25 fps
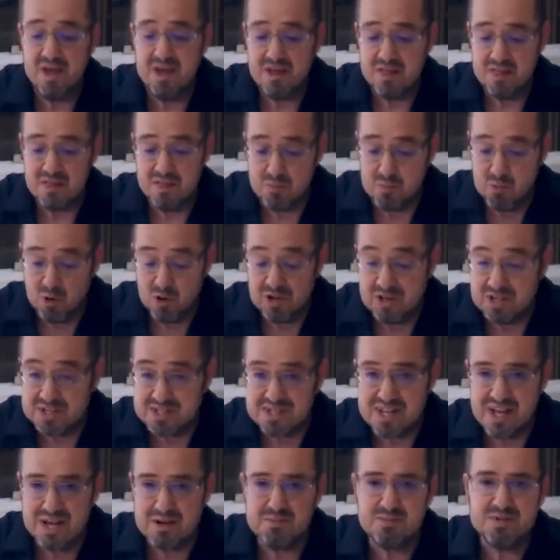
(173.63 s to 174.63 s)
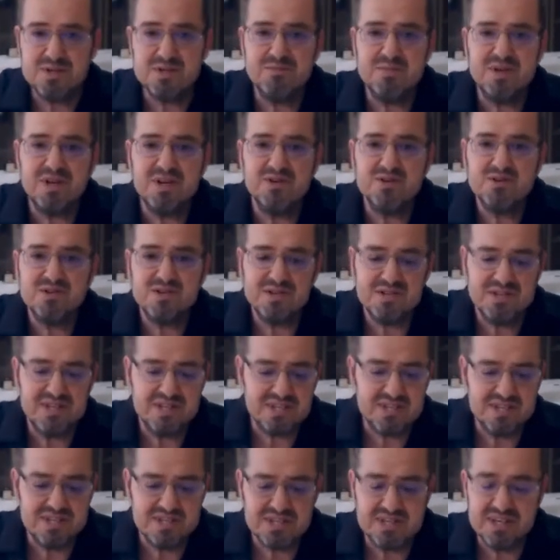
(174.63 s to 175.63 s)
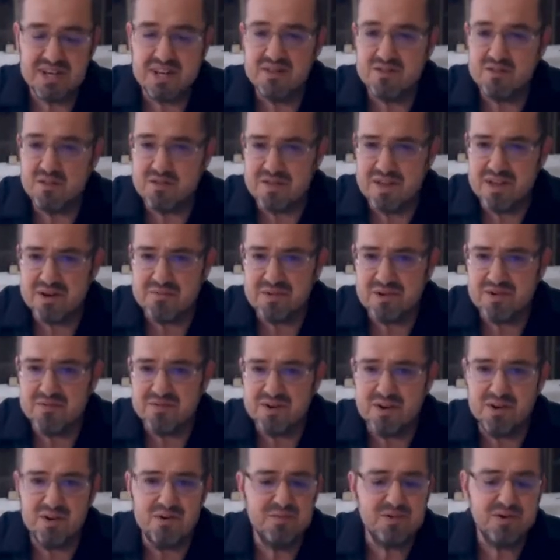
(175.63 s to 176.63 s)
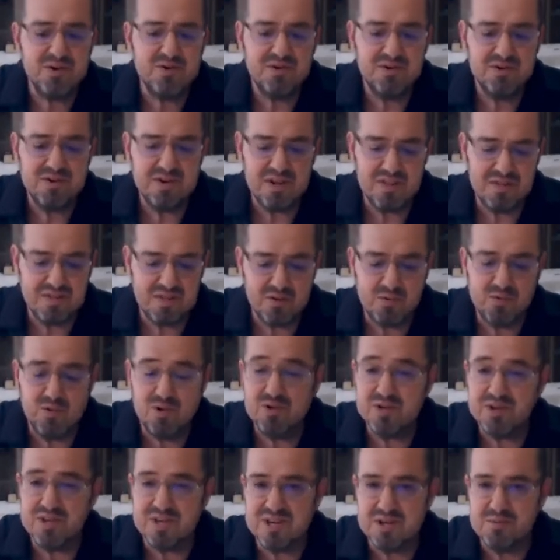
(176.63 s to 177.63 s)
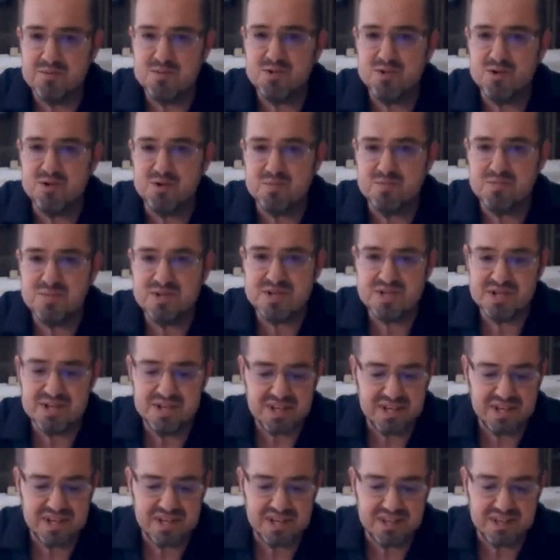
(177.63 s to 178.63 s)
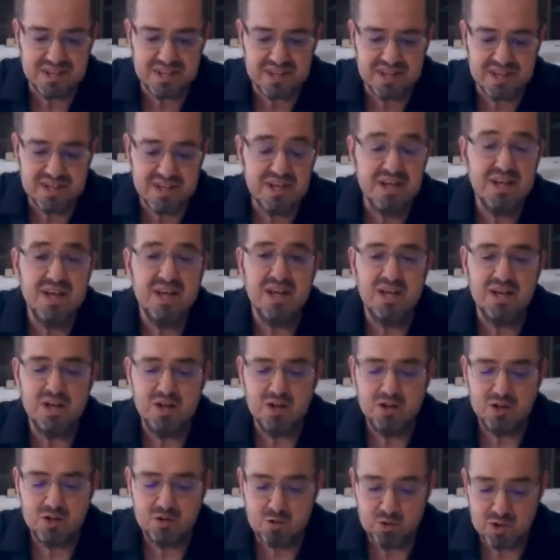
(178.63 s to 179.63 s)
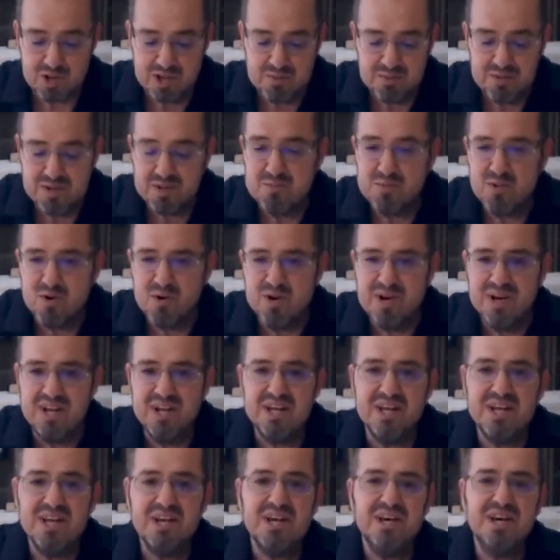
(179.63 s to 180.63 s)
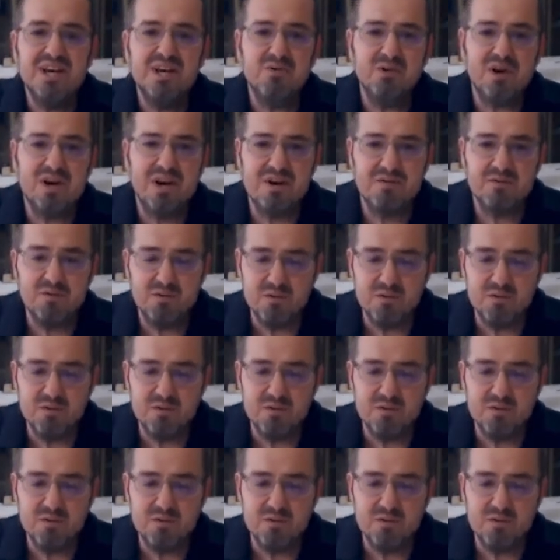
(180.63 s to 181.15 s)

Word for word: The boiling stops because this is an endothermic phenomenon and the water absorbs heat. To keep it boiling, we have to